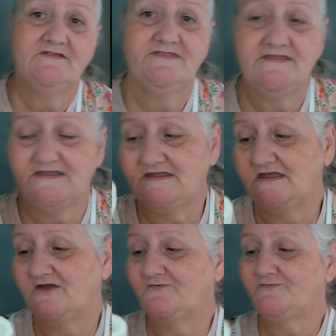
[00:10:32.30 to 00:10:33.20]

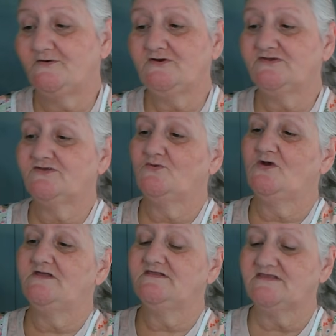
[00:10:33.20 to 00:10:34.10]
The first
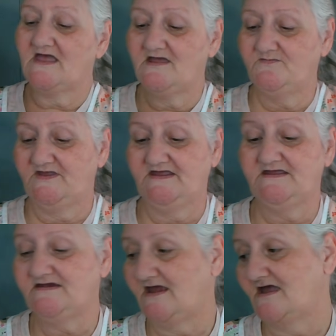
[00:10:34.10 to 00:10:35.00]
ones I
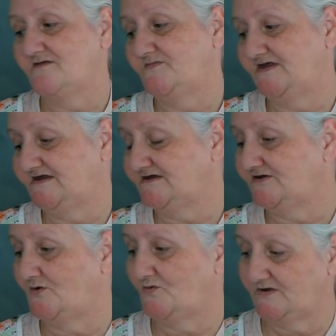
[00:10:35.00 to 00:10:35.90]

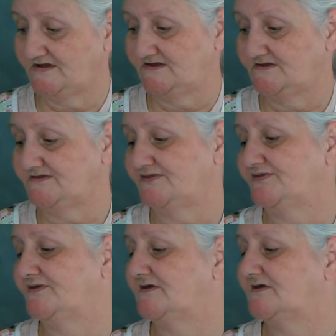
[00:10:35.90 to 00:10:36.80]
made with